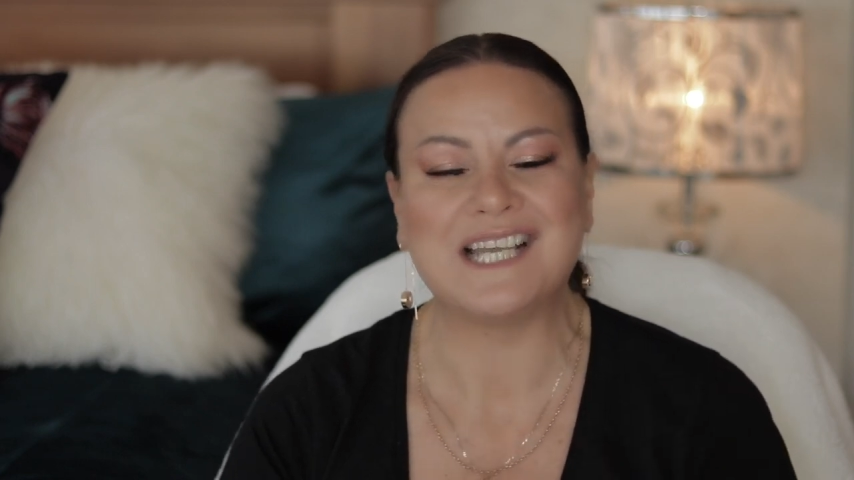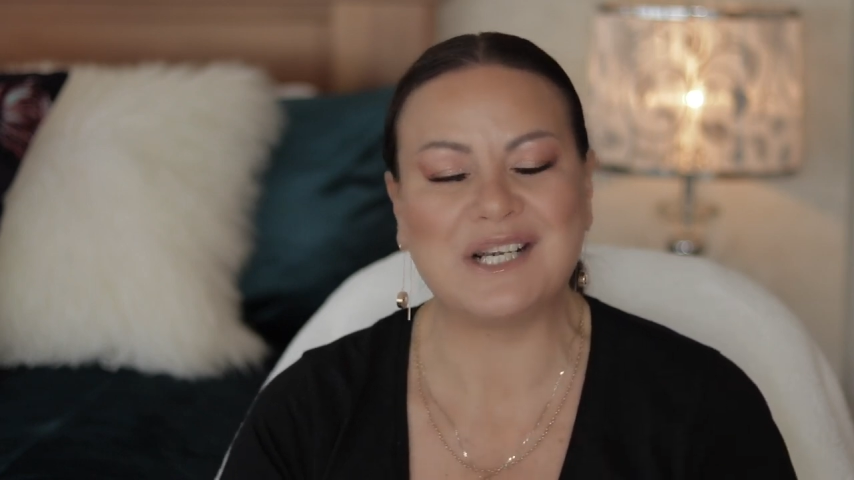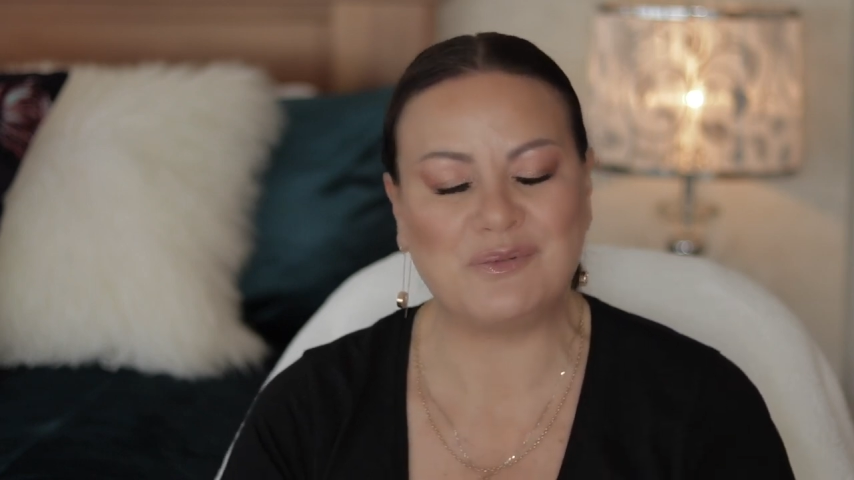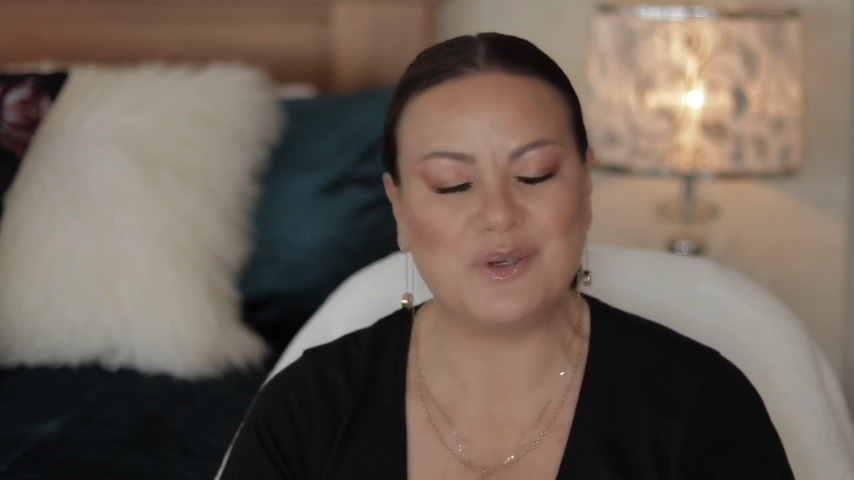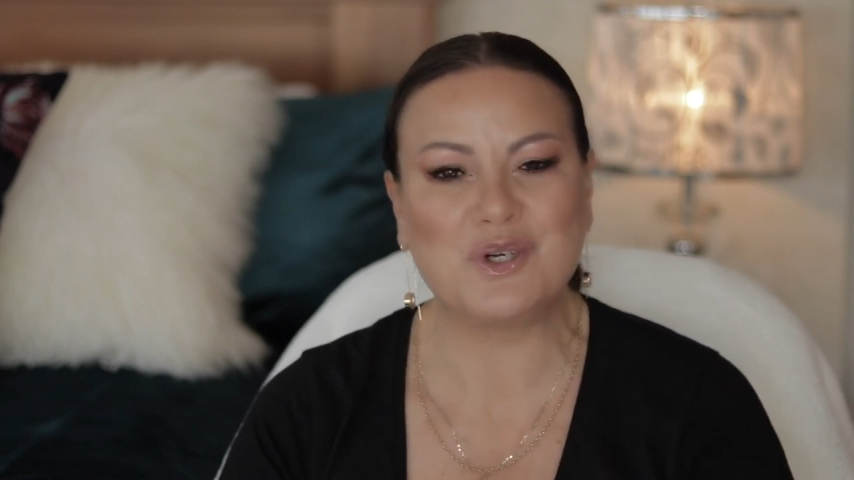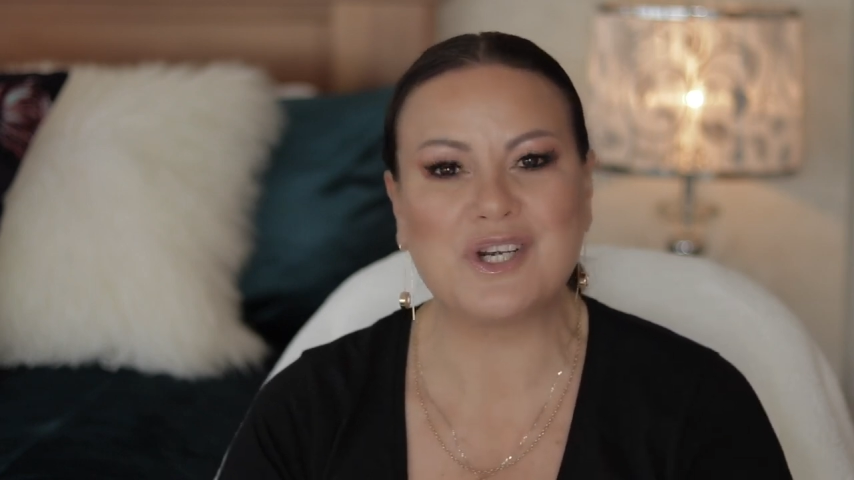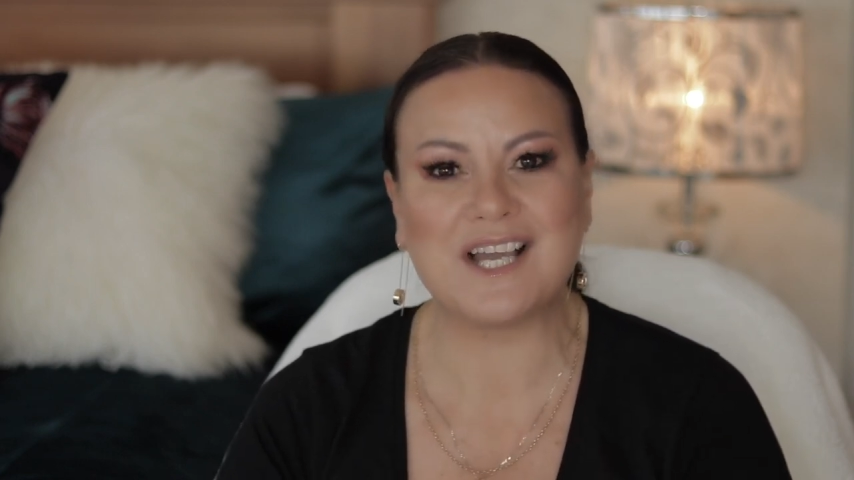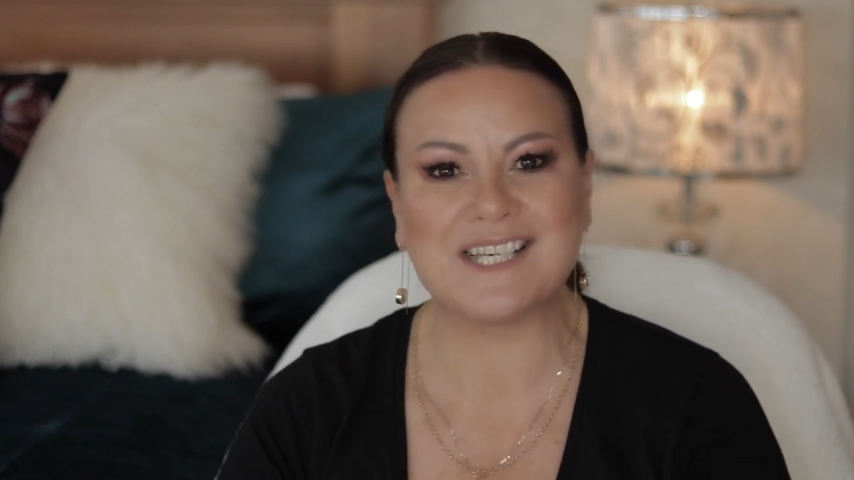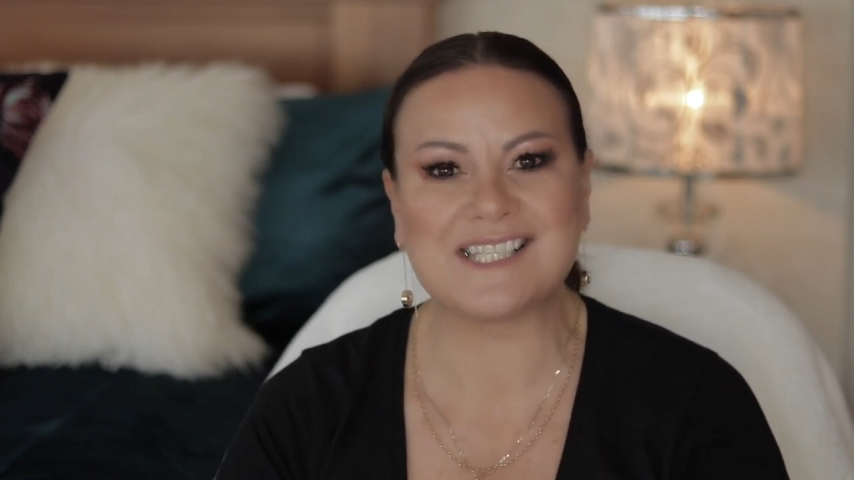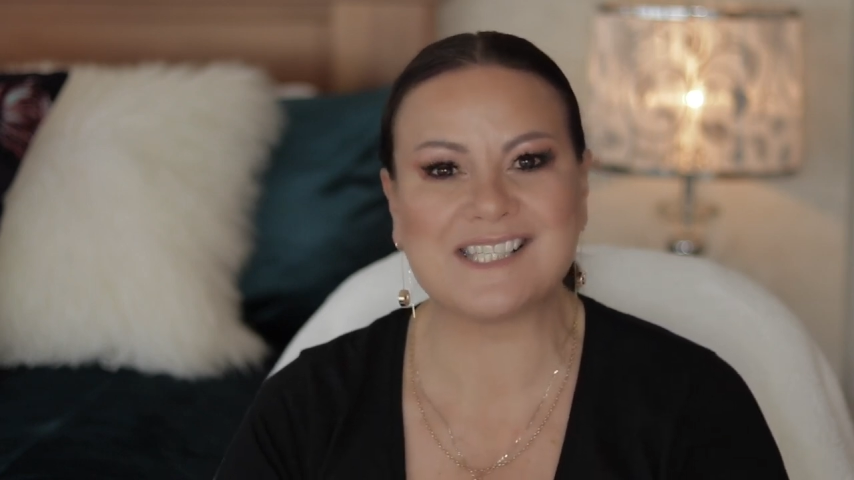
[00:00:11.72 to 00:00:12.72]
and if you'd
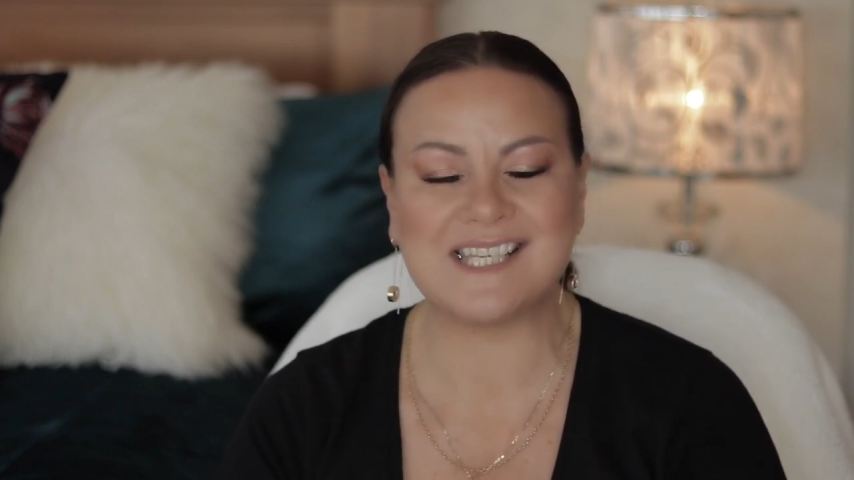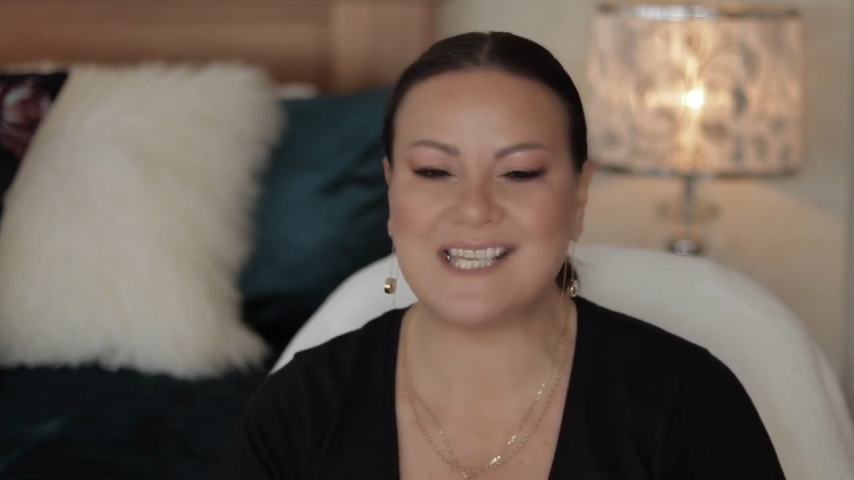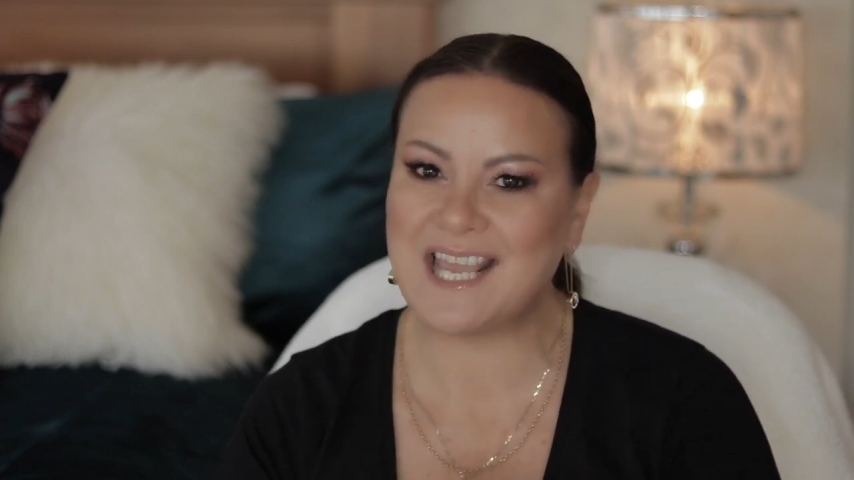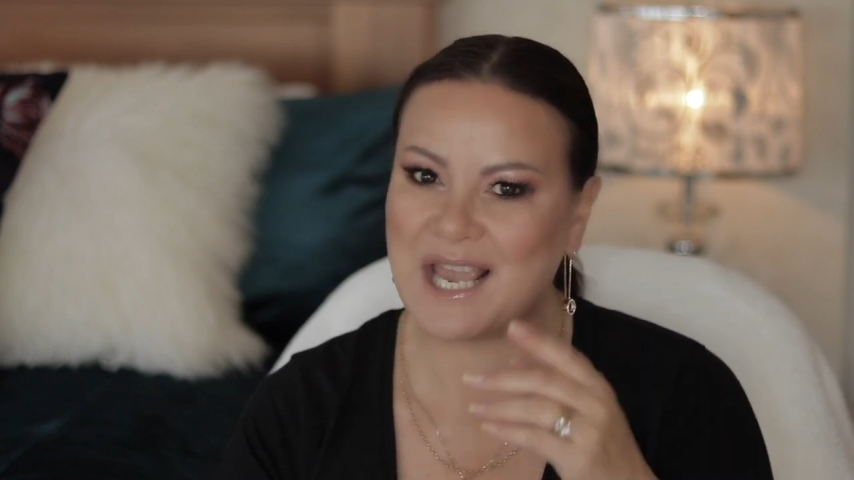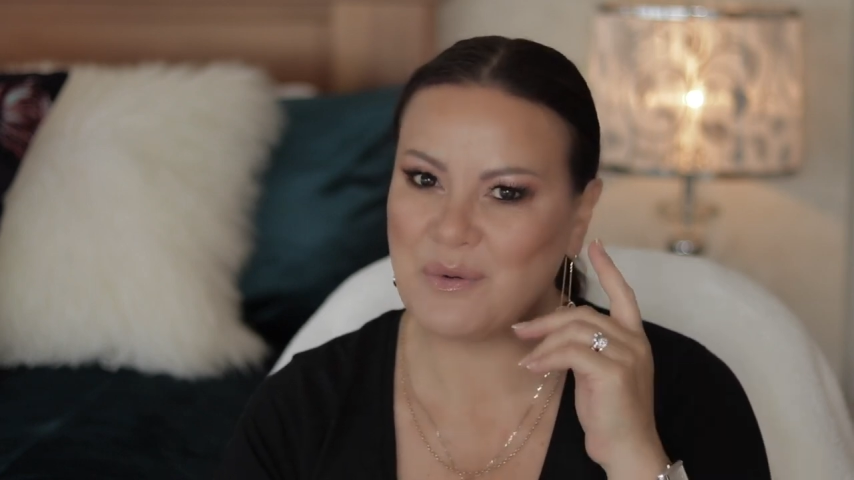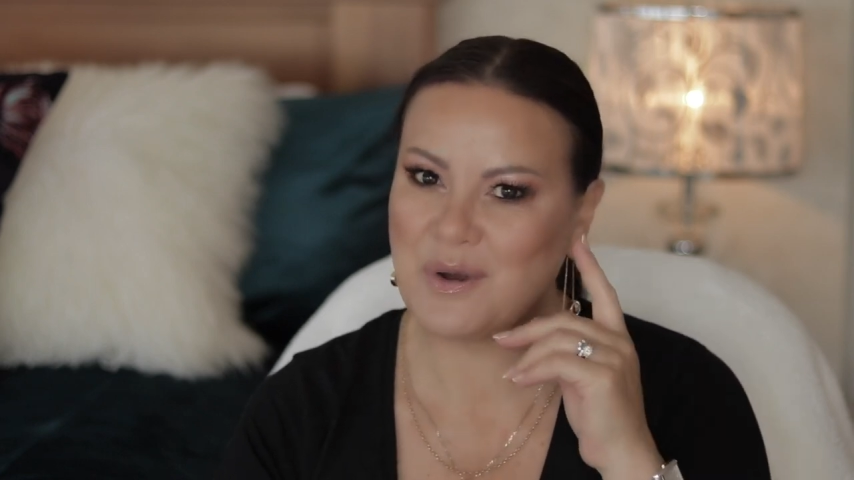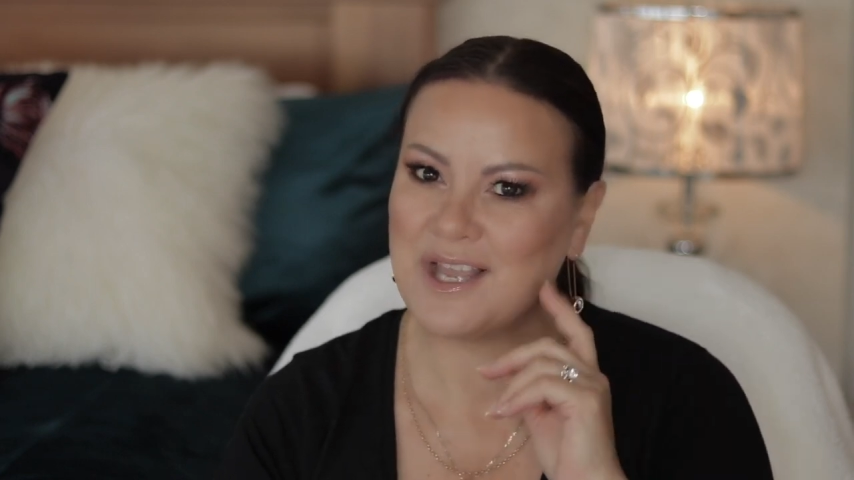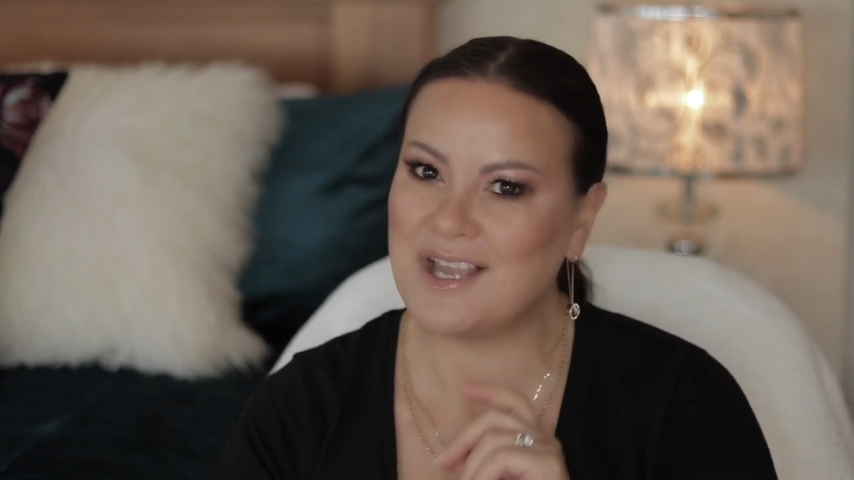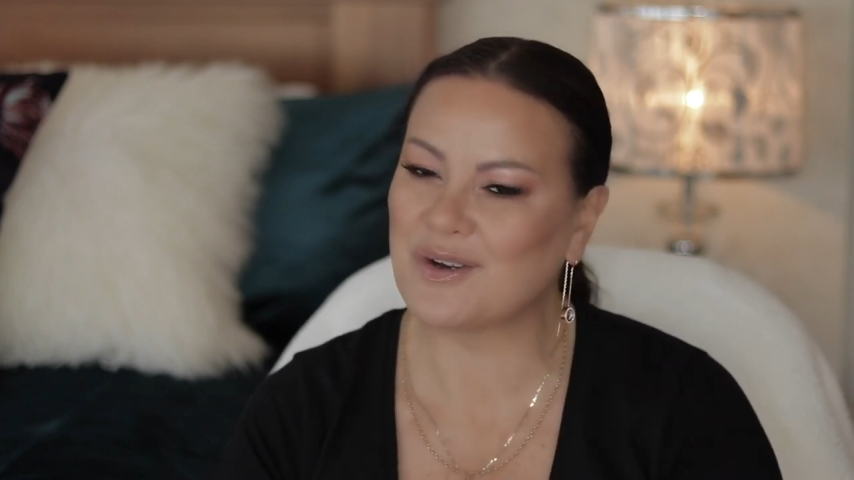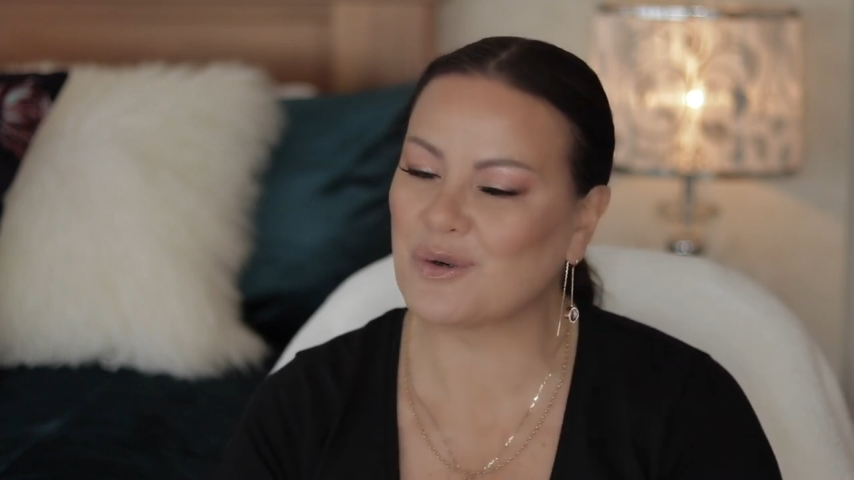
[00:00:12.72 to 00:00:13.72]
like to see how I